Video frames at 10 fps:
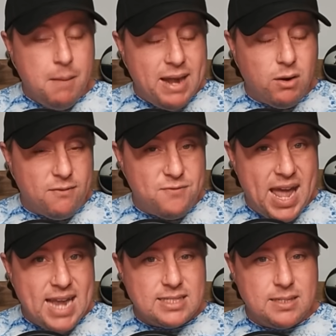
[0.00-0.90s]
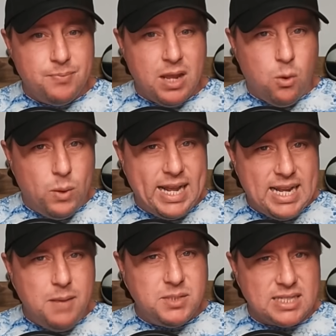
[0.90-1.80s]
Matter of fact, when it
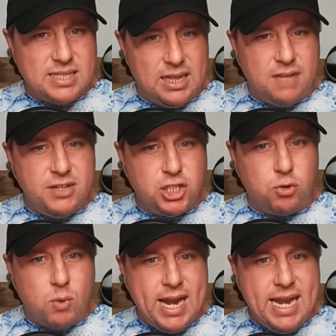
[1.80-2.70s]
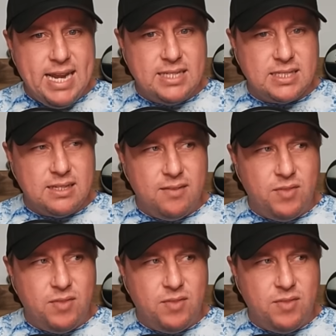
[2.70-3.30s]
comes to television ratings,